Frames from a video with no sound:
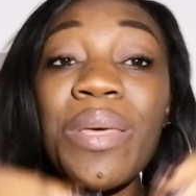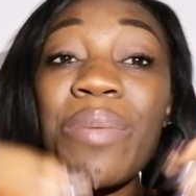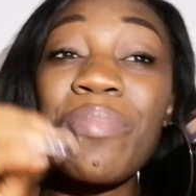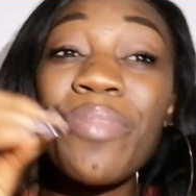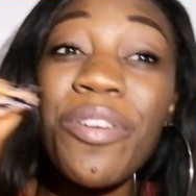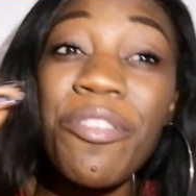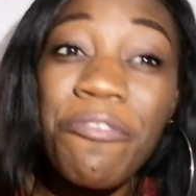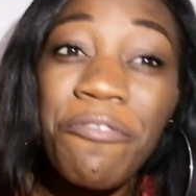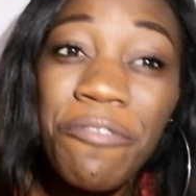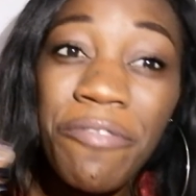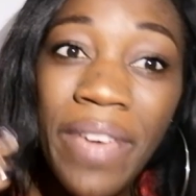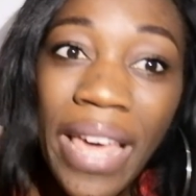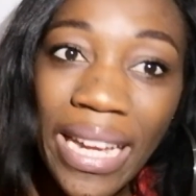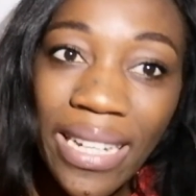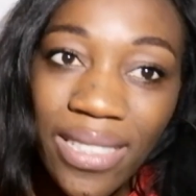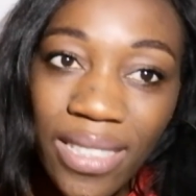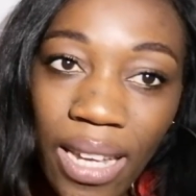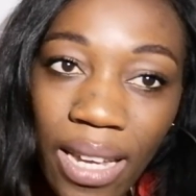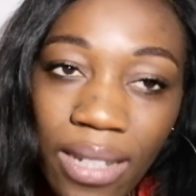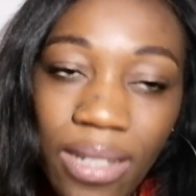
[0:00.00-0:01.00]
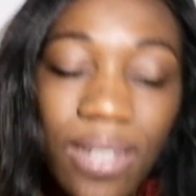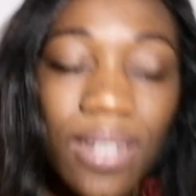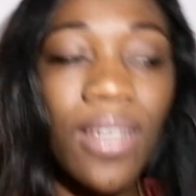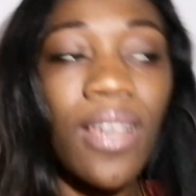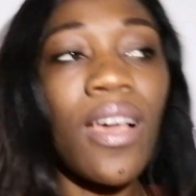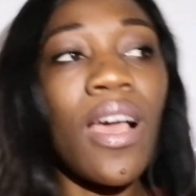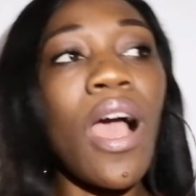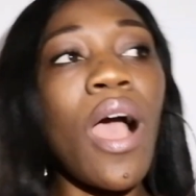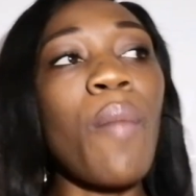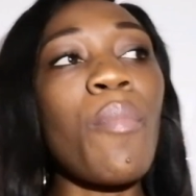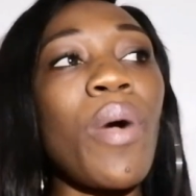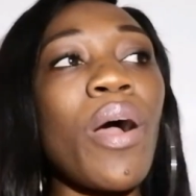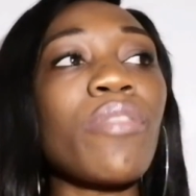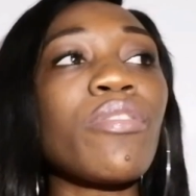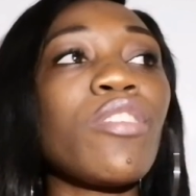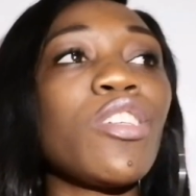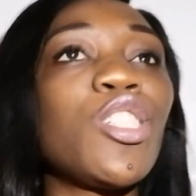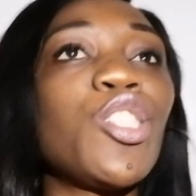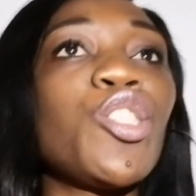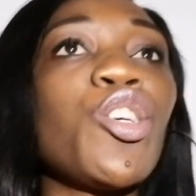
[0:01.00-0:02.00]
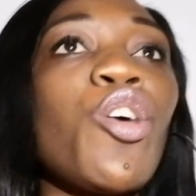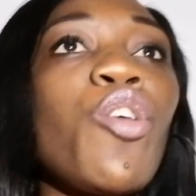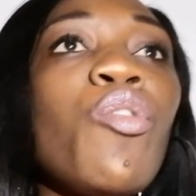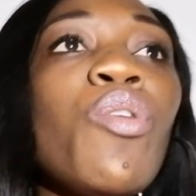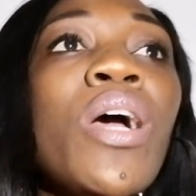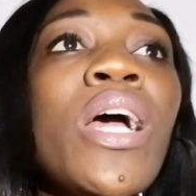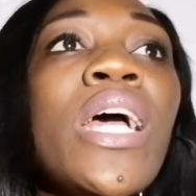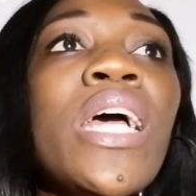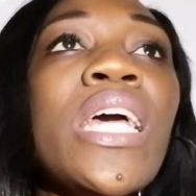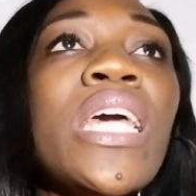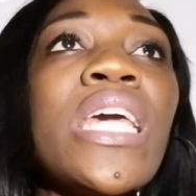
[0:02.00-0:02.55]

been perfected about the show.